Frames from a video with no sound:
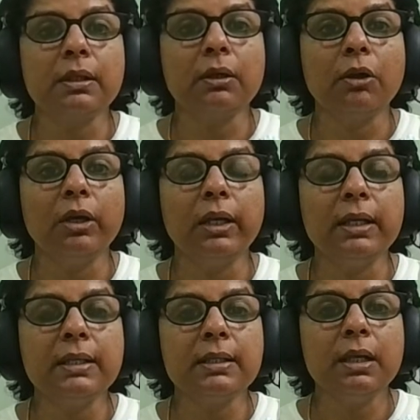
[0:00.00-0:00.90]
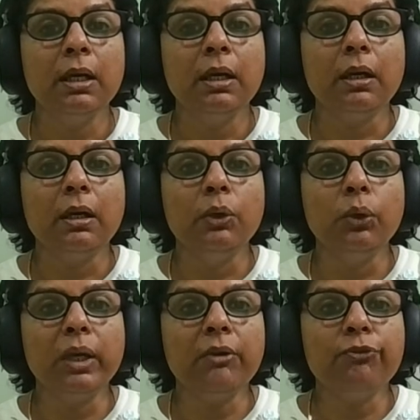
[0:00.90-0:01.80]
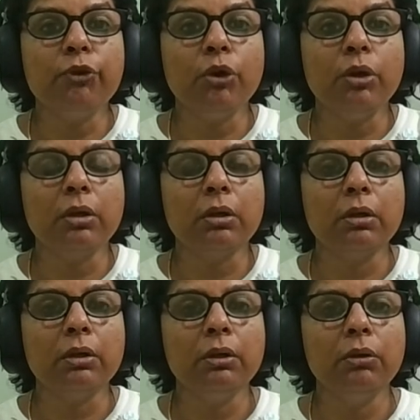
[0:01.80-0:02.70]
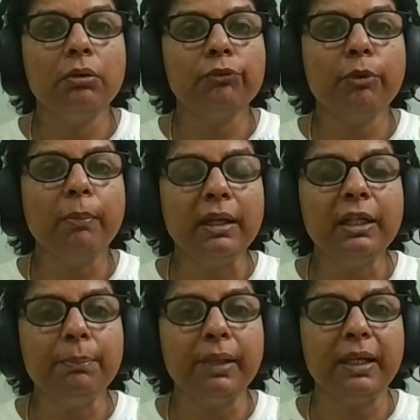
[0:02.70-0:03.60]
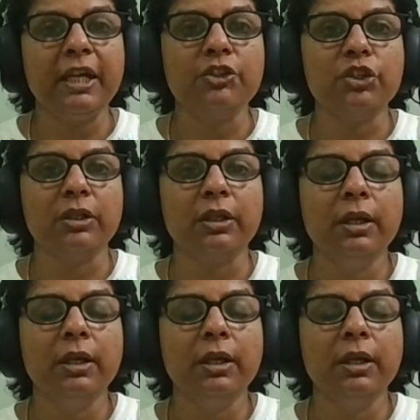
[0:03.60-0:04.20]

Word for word: God is uh, looking for, uh, you know, for multiplication.